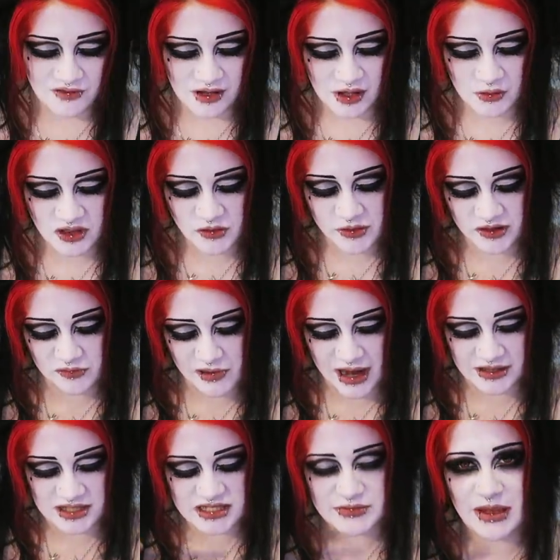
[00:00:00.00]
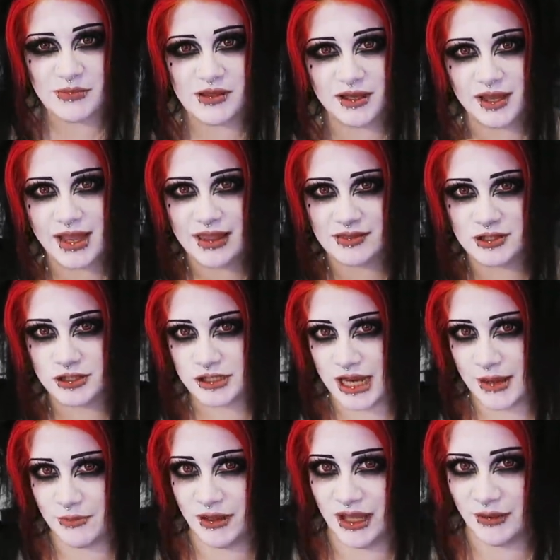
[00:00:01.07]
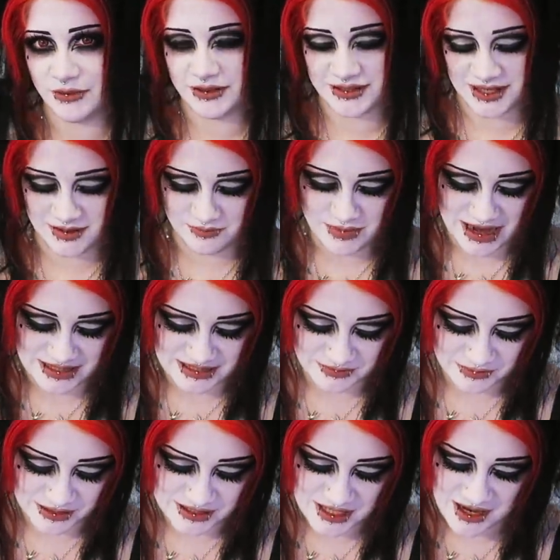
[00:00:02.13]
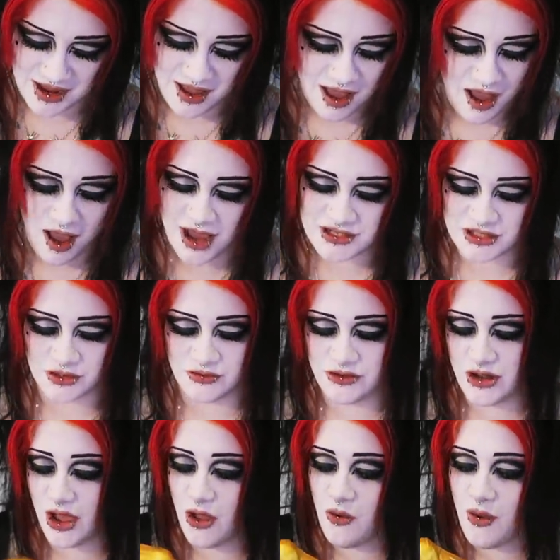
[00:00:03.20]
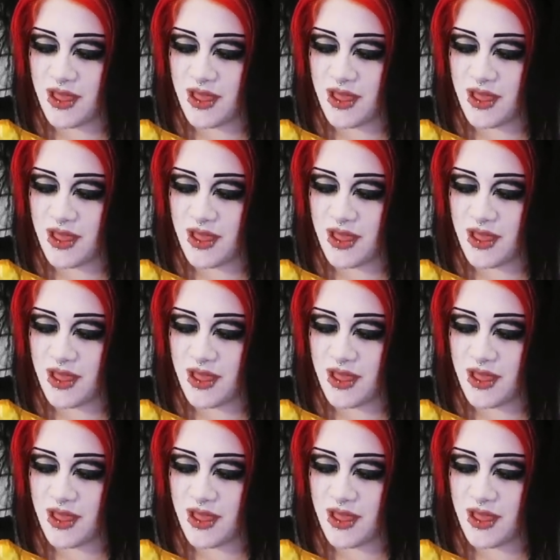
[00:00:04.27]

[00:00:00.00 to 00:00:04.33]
feel like with a bit of practice, maybe I could get the shape a bit better, but I don't know.